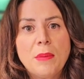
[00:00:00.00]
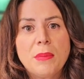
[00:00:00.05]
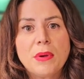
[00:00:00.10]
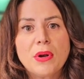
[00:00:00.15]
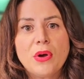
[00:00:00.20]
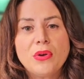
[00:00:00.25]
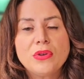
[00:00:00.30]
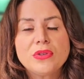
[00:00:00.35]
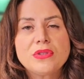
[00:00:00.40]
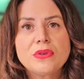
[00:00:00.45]

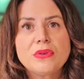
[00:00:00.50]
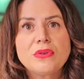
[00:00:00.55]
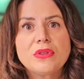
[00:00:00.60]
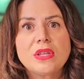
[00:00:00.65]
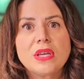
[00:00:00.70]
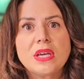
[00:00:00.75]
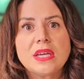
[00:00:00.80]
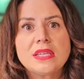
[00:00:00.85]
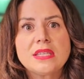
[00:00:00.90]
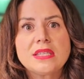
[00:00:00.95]
but also
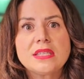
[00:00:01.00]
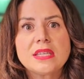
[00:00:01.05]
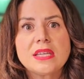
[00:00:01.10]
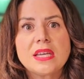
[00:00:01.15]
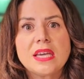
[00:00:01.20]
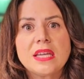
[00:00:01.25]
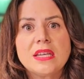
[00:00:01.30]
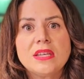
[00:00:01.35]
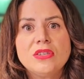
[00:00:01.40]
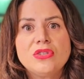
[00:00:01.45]
that
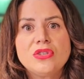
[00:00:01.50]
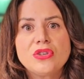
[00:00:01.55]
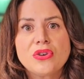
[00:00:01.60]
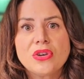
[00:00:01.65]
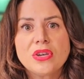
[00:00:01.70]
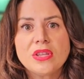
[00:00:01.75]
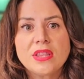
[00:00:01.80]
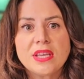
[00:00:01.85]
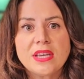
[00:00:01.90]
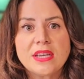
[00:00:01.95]
in
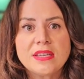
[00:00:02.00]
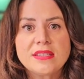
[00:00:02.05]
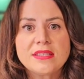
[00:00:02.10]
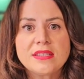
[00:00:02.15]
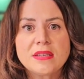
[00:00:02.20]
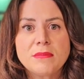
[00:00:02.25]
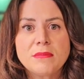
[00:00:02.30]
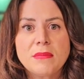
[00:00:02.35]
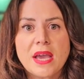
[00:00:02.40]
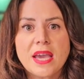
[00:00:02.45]
doing
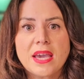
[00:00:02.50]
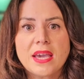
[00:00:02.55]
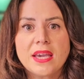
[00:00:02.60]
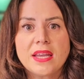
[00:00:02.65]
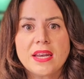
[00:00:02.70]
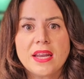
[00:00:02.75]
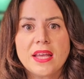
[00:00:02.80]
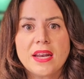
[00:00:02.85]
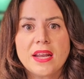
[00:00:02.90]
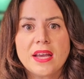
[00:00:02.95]
this and
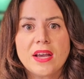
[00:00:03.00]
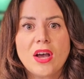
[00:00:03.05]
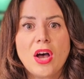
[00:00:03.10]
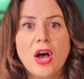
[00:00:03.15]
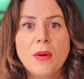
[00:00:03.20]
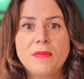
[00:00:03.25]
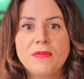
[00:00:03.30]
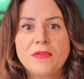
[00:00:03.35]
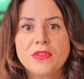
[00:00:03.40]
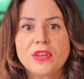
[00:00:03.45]
making it a
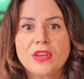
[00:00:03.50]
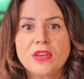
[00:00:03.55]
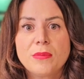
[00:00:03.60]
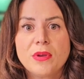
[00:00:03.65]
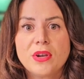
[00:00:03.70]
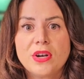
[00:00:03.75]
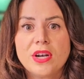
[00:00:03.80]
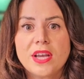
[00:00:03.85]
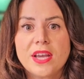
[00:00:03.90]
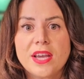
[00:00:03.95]
hub for the
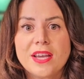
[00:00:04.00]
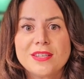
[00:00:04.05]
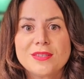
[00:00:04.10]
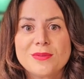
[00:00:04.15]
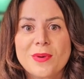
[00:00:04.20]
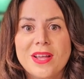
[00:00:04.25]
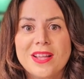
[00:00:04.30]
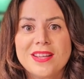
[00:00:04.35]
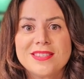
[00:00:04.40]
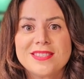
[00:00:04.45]
community as
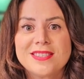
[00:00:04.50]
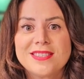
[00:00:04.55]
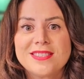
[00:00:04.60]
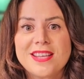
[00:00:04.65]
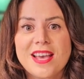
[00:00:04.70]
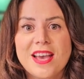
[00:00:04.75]
well as a